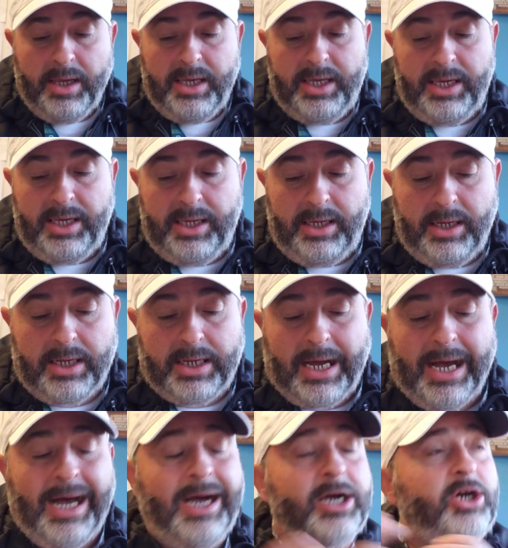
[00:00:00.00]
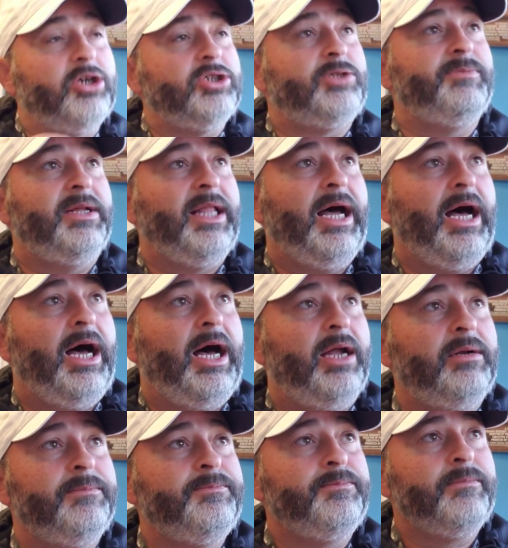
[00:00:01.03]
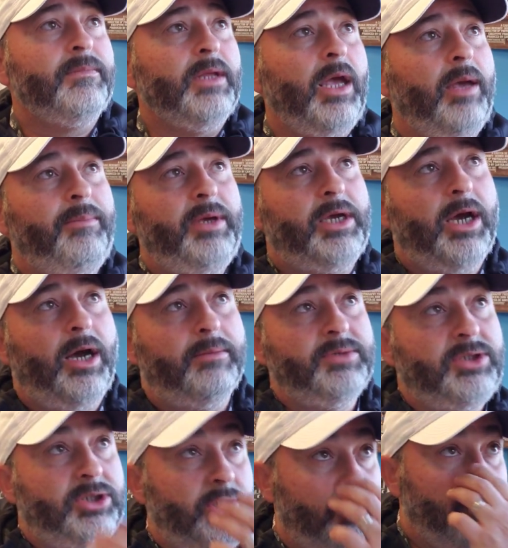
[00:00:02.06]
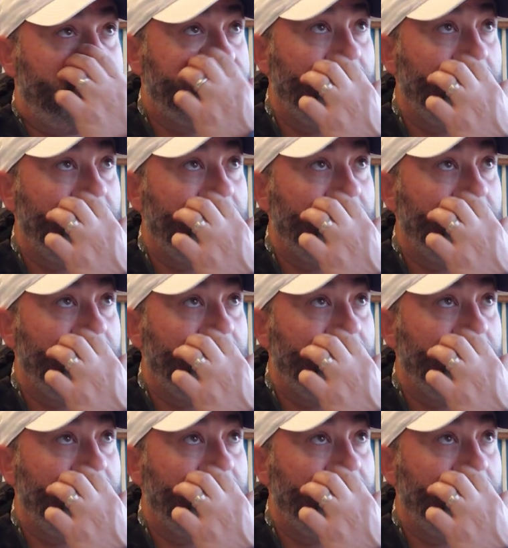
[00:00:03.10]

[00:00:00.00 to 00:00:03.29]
He conquers Milan and becomes Duke.